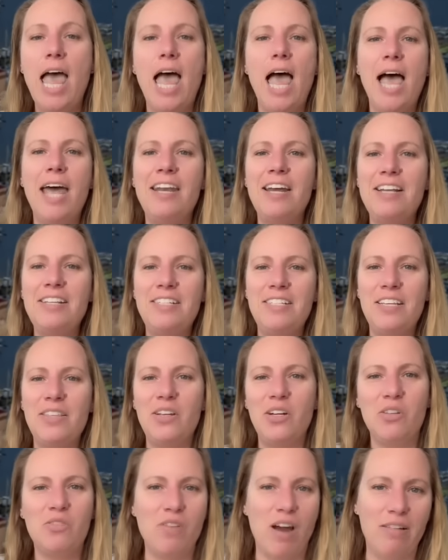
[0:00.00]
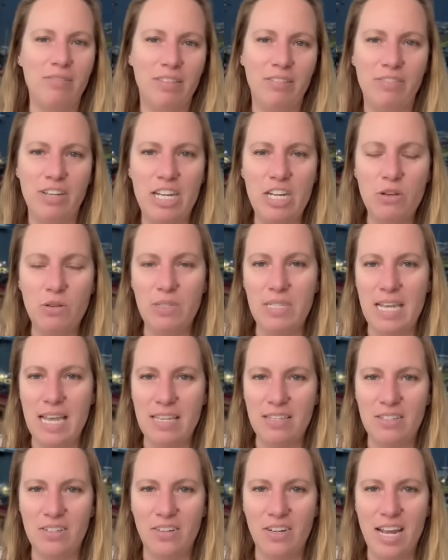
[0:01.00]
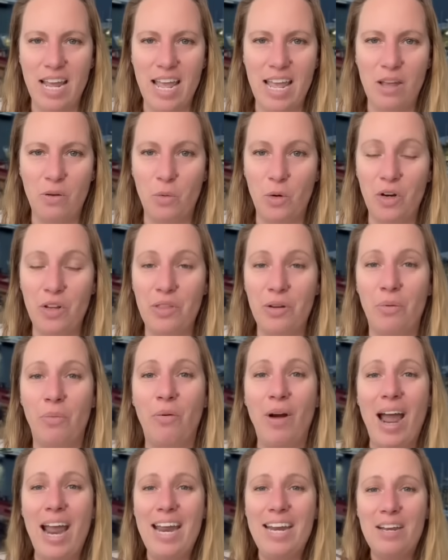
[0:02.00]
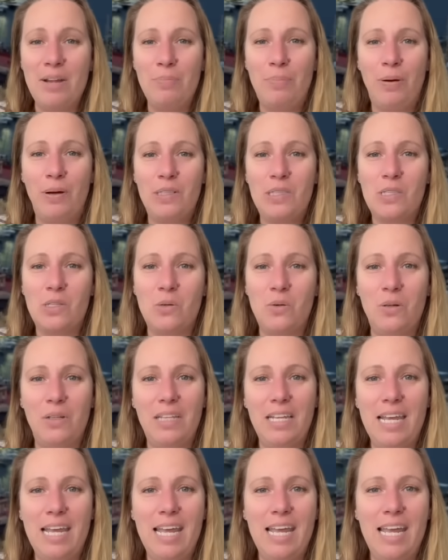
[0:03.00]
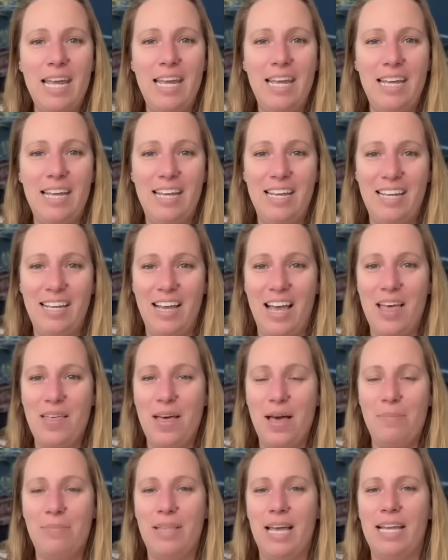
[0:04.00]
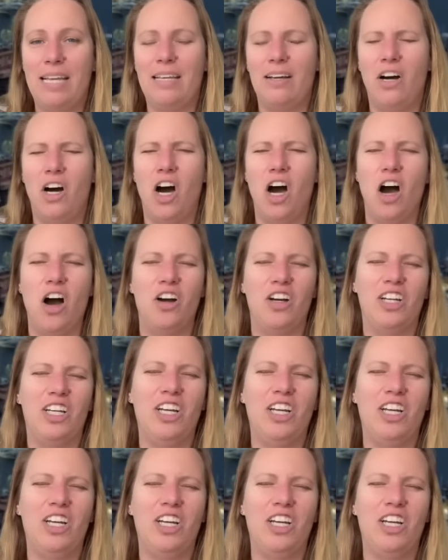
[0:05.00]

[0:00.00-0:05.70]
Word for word: And I see their travel videos yesterday where they're right in Pozzuoli. And I'm like, oh